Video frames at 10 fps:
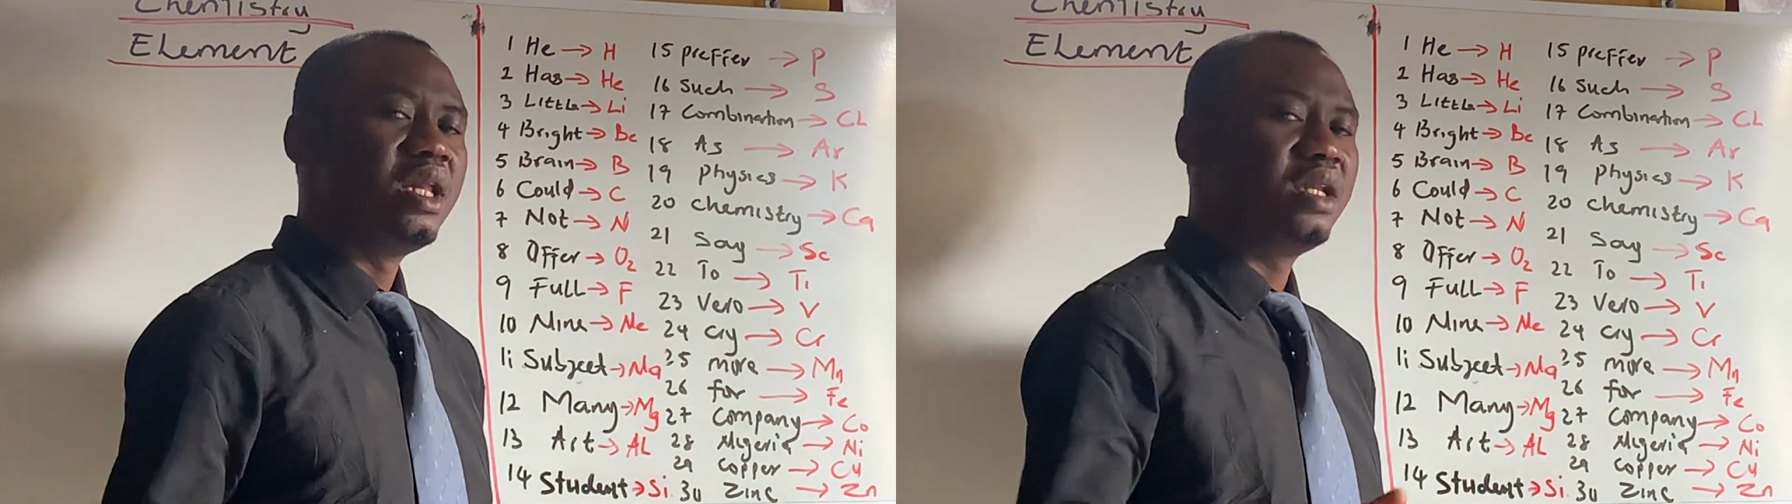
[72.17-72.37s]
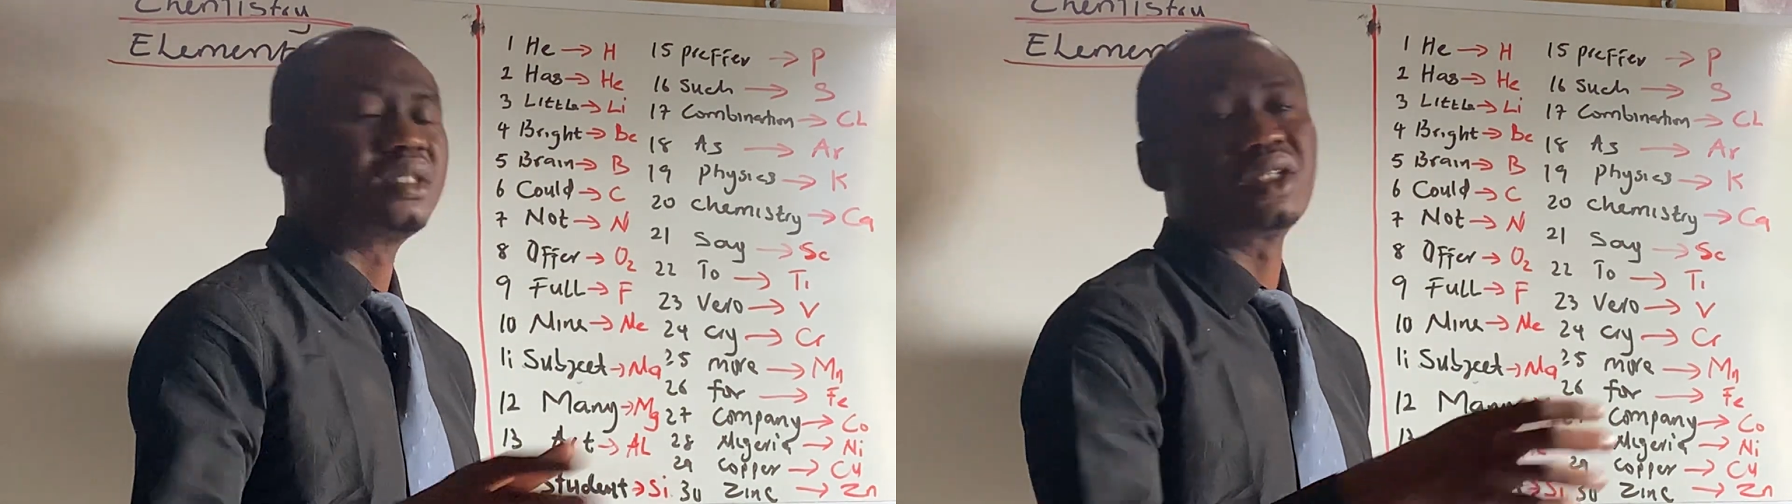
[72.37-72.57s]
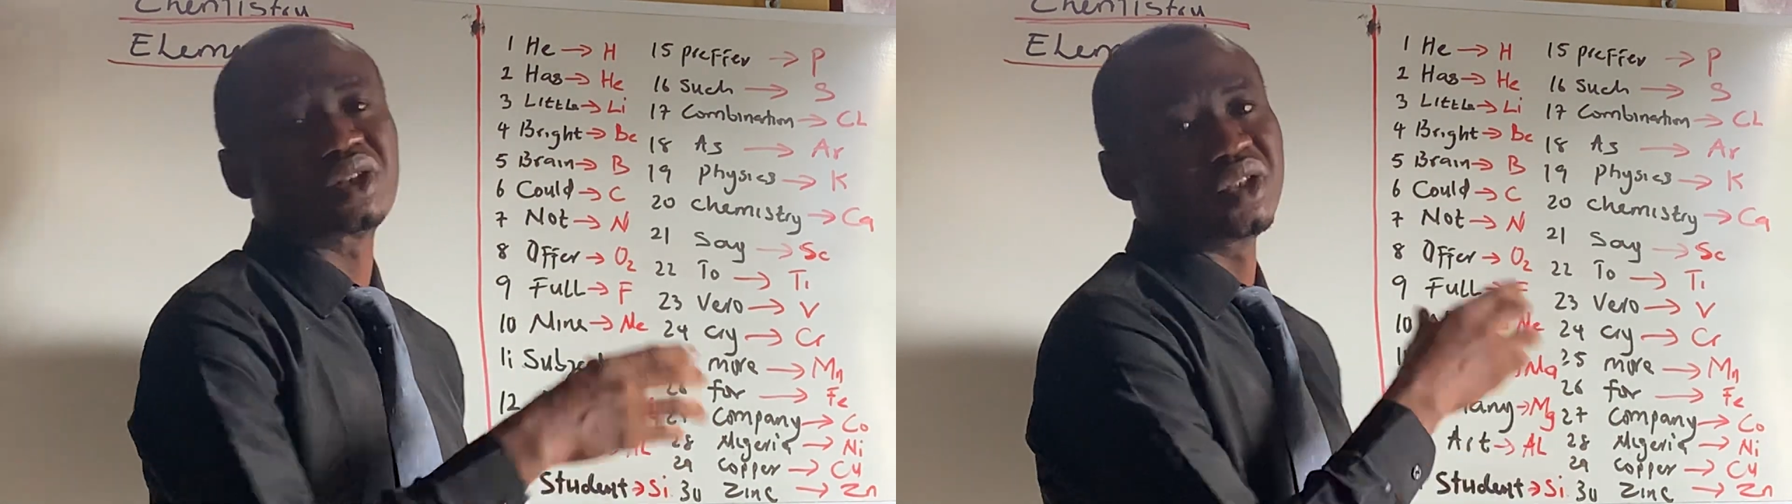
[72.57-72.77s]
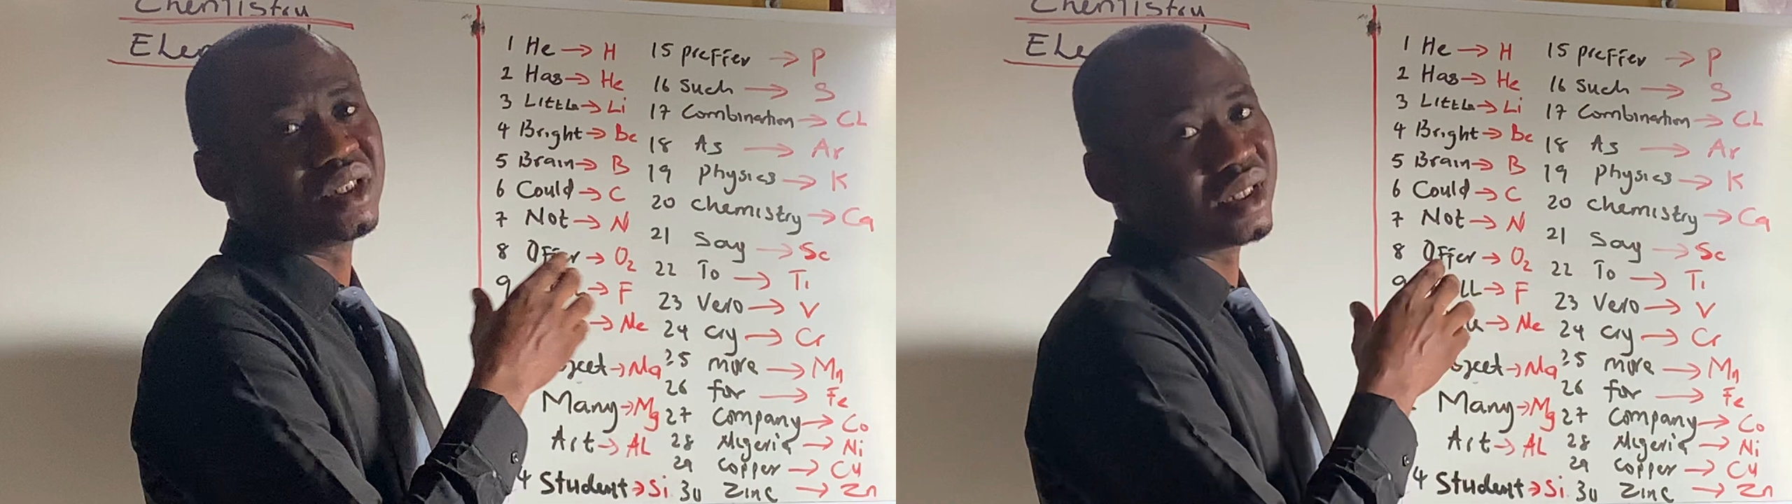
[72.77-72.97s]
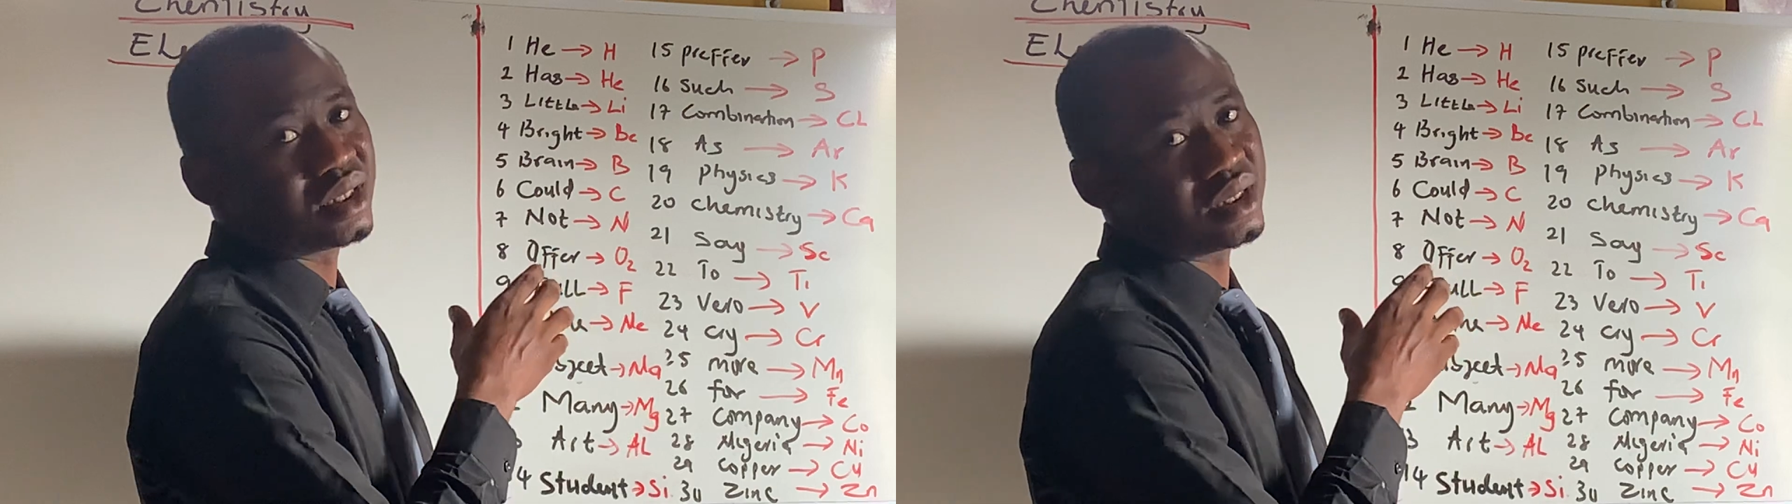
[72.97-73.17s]
This is
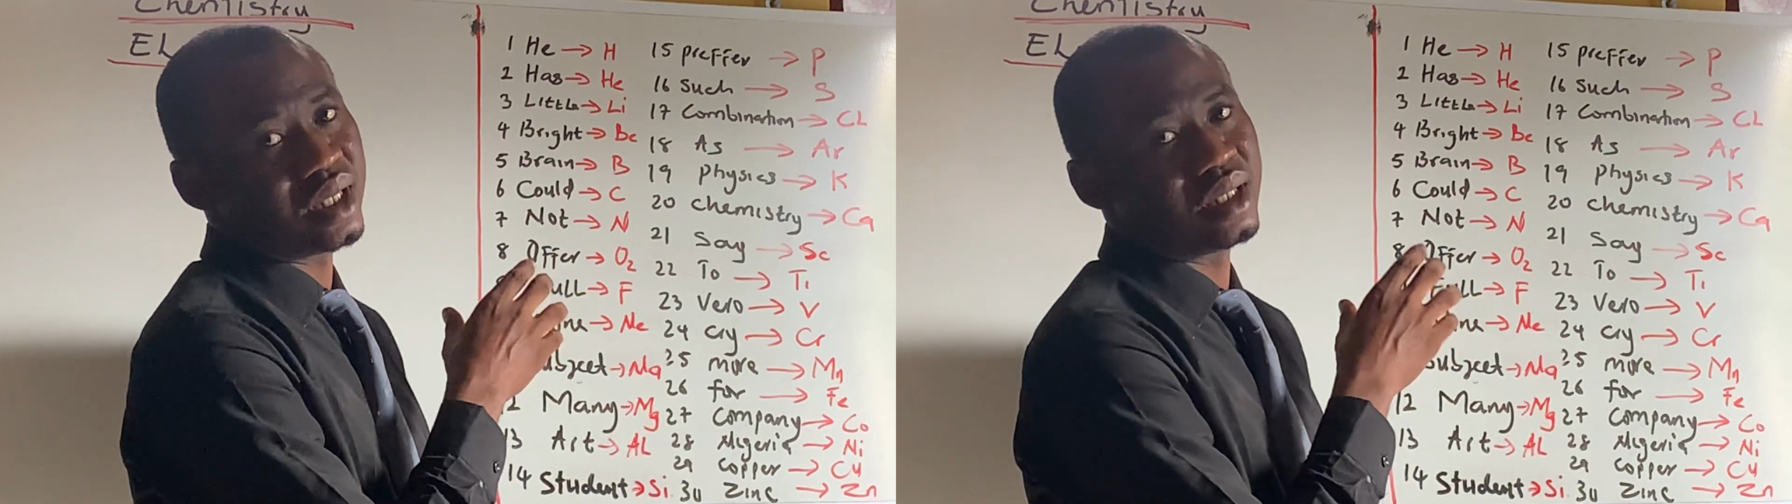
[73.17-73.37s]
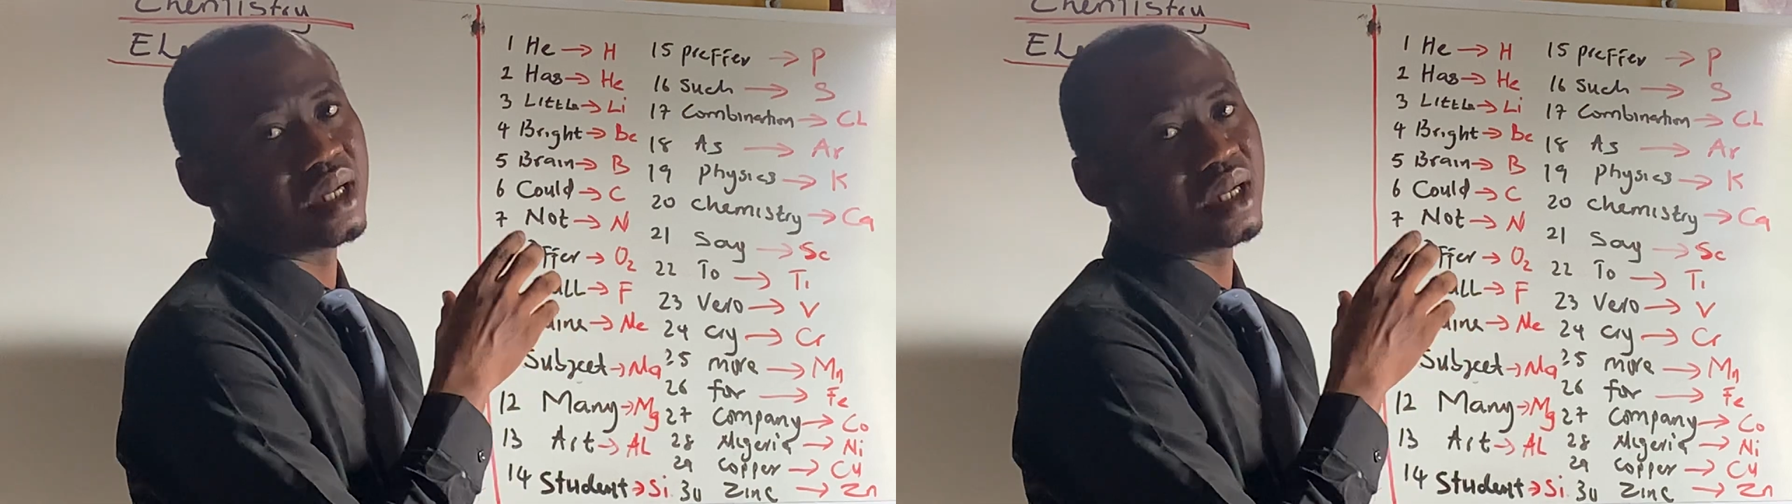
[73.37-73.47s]
suggested